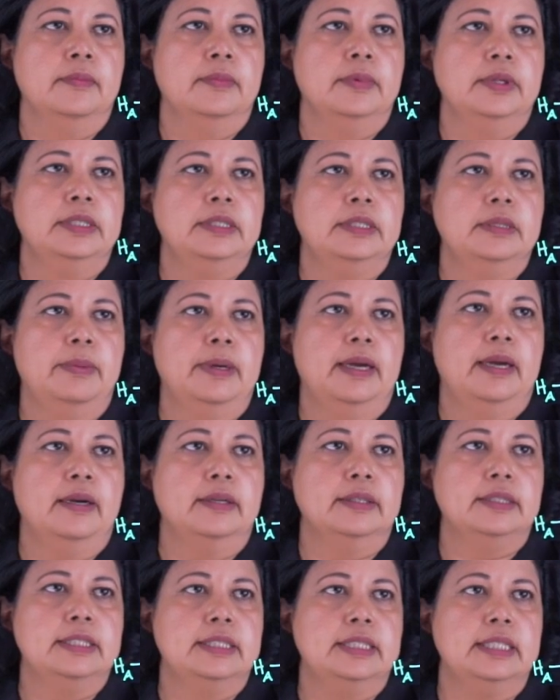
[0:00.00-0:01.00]
is
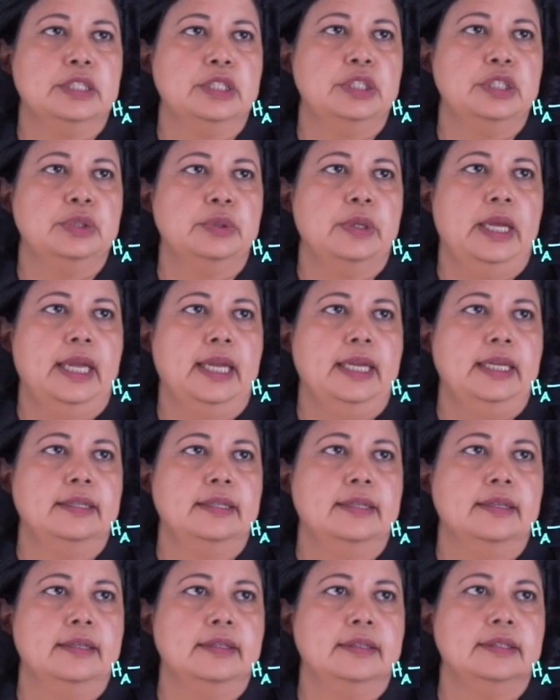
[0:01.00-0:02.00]
about 6 to 8
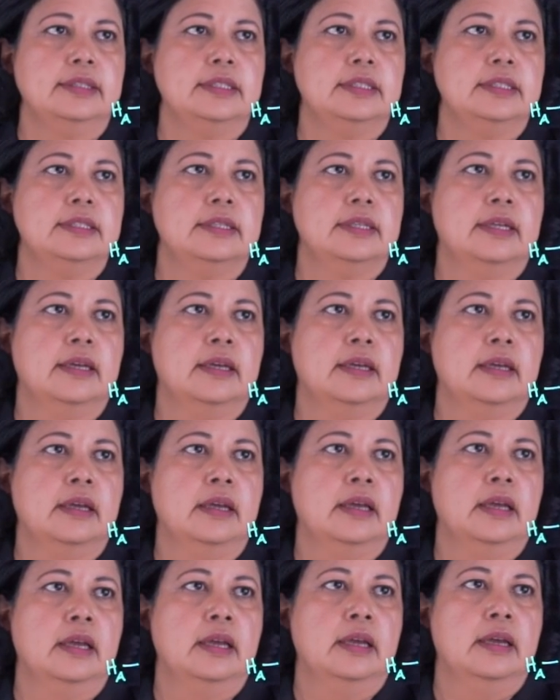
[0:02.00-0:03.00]
hertz.
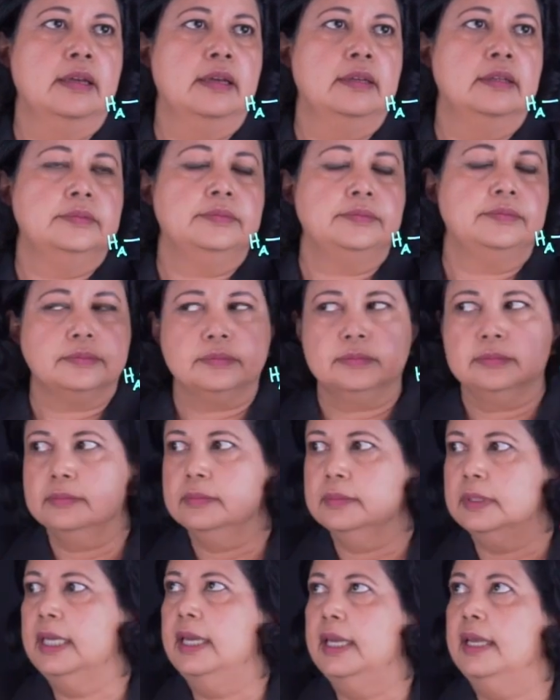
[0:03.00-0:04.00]

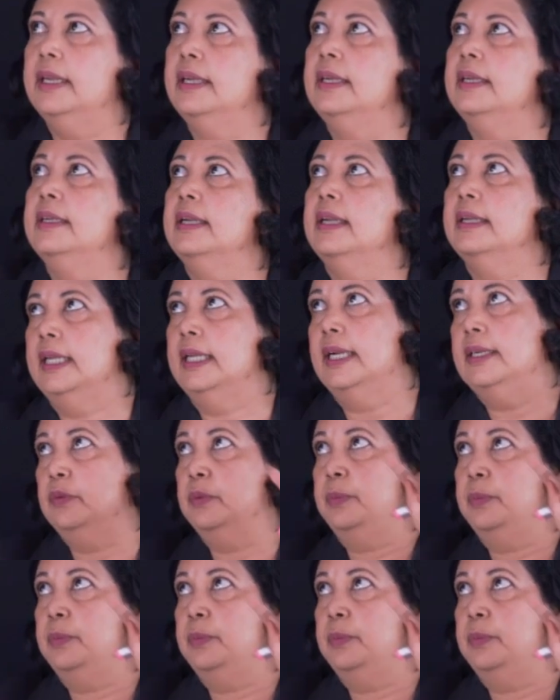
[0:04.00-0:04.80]
And that would